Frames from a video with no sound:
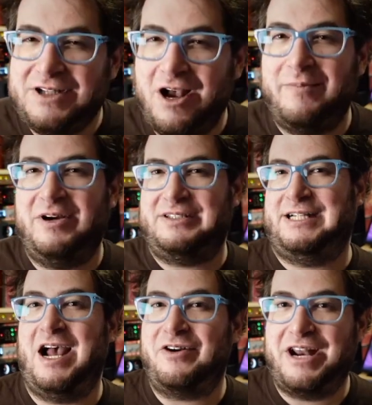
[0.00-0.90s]
talk about
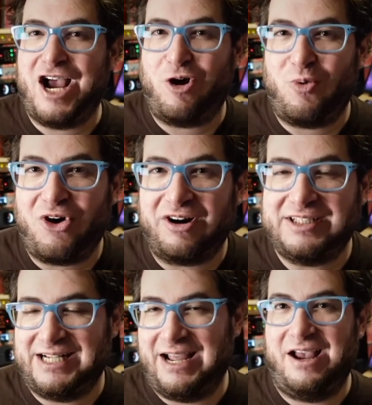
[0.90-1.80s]
sound and how it
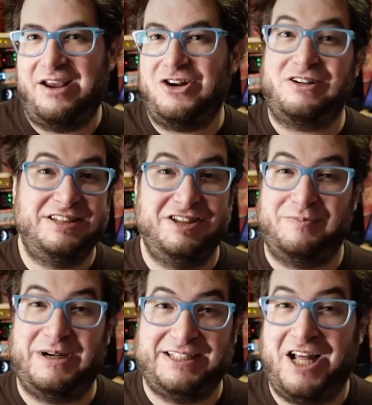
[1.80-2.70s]
works, and I'll just use
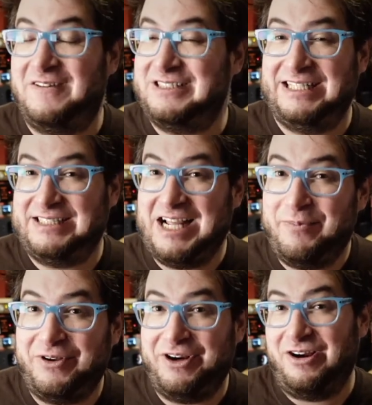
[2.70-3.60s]
myself as an
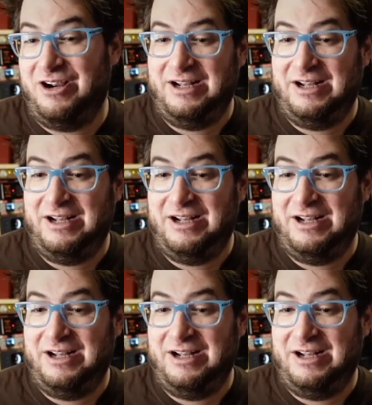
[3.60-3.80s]
example here.